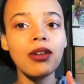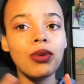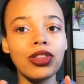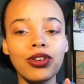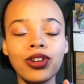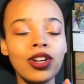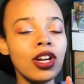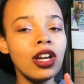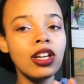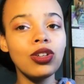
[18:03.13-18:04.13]
whether,
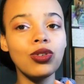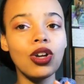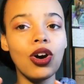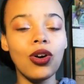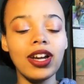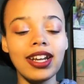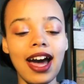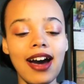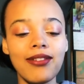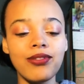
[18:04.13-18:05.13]
it
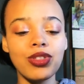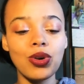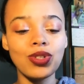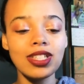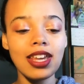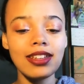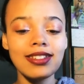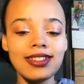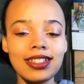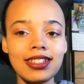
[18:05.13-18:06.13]
have those
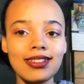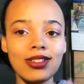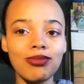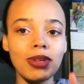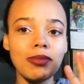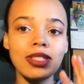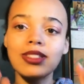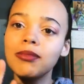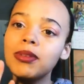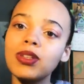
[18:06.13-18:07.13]
tendencies of maybe
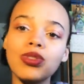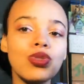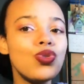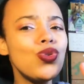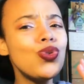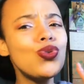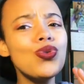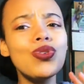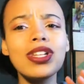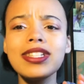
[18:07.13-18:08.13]
it's a bit
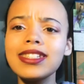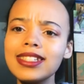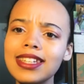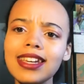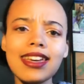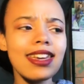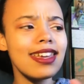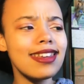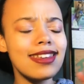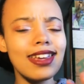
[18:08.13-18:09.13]
dualistic
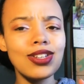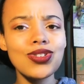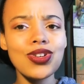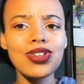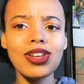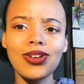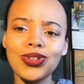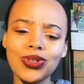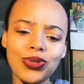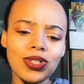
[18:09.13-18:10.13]
in nature. There are
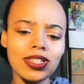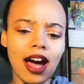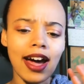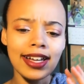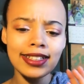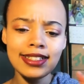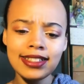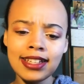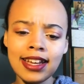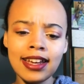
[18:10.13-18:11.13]
two
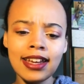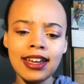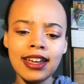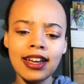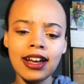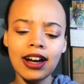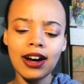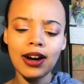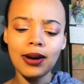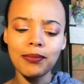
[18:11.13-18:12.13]
sides
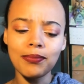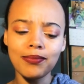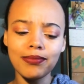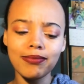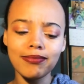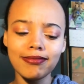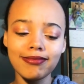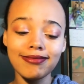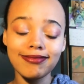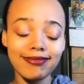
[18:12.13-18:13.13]

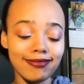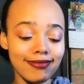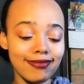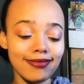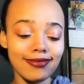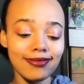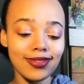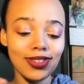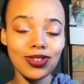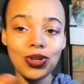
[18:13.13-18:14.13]

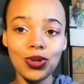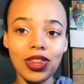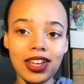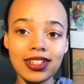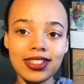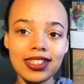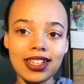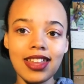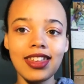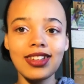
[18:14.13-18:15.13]
to this,
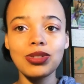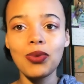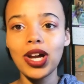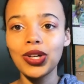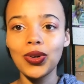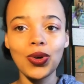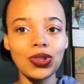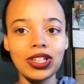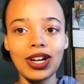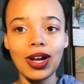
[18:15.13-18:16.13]
and that's why you're
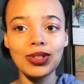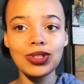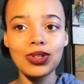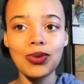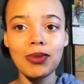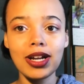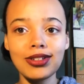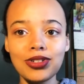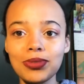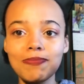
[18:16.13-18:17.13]
holding on so
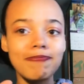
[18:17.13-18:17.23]
much.